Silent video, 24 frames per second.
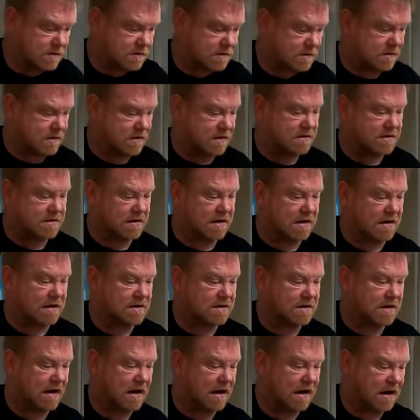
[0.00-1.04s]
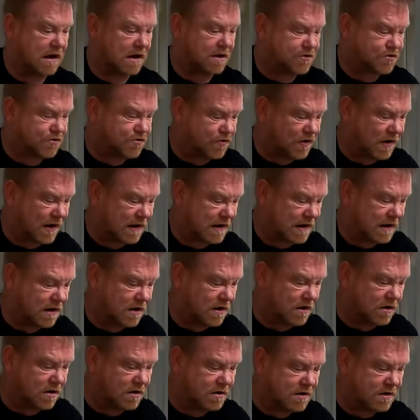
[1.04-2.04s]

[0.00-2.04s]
This is a trachea, I